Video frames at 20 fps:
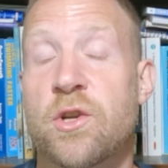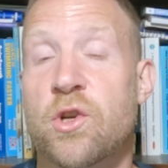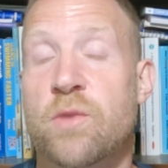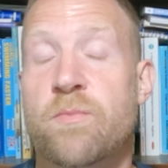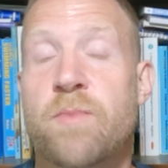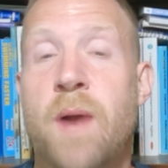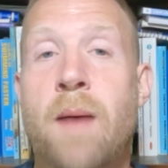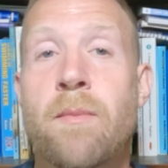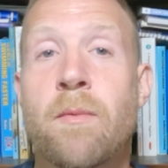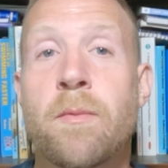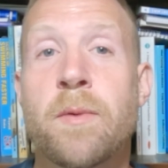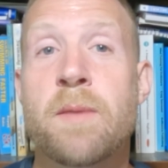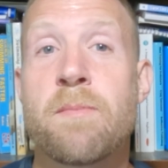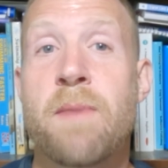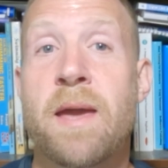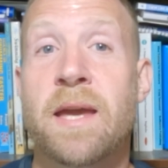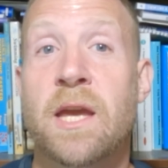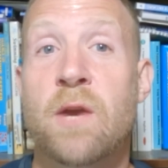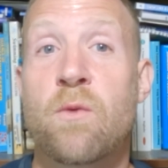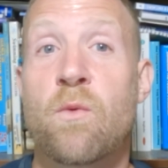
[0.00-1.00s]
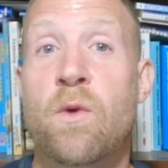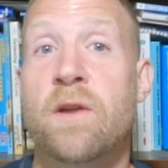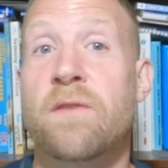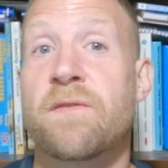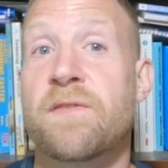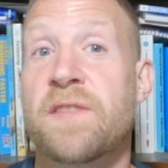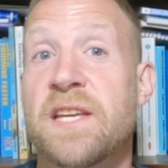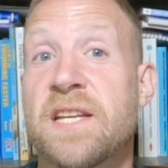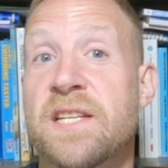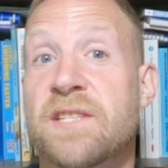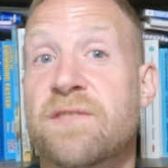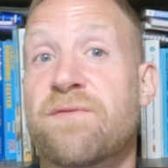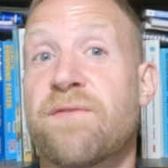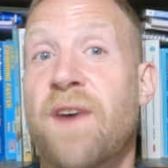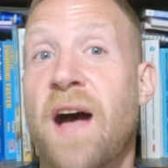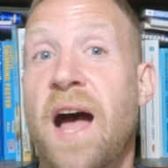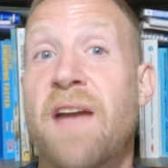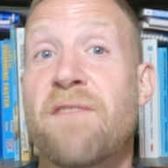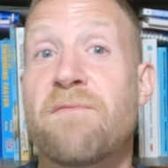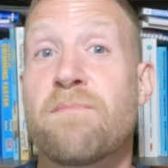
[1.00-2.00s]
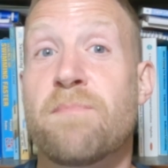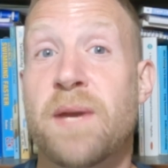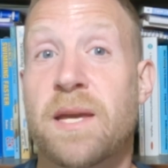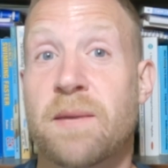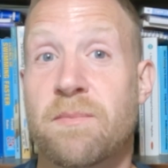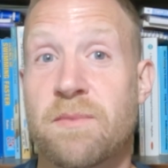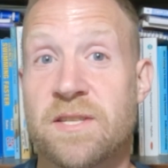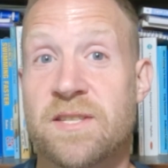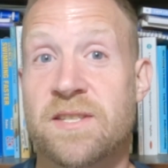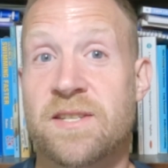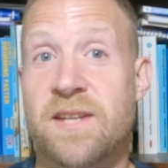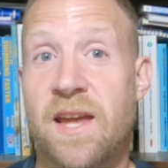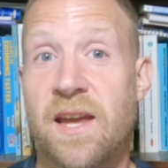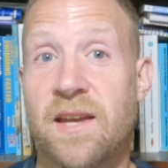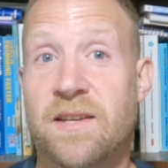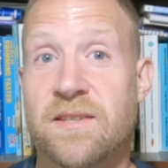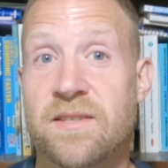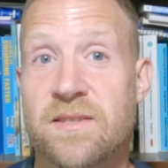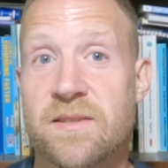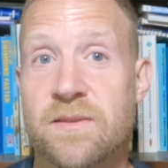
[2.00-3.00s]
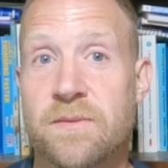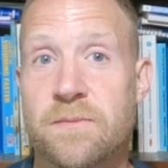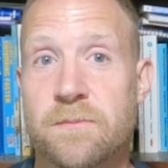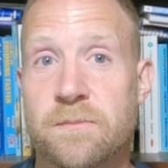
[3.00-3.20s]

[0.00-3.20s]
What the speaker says: you're probably making one of these 5 big mistakes.